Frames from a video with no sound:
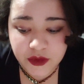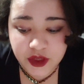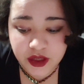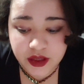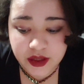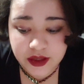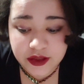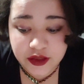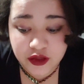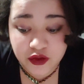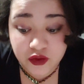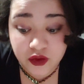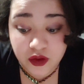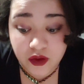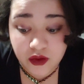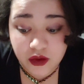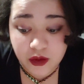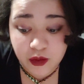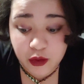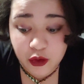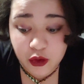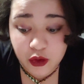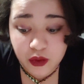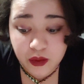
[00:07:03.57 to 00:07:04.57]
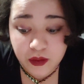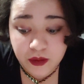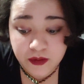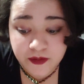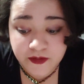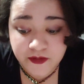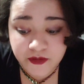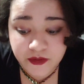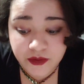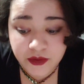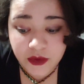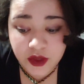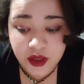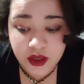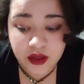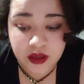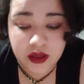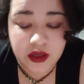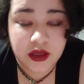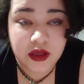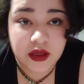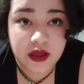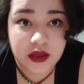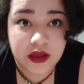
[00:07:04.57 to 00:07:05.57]
controllable,
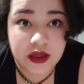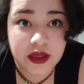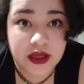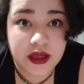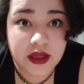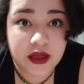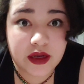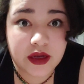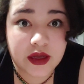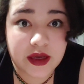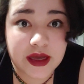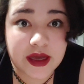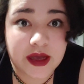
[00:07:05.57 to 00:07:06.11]
then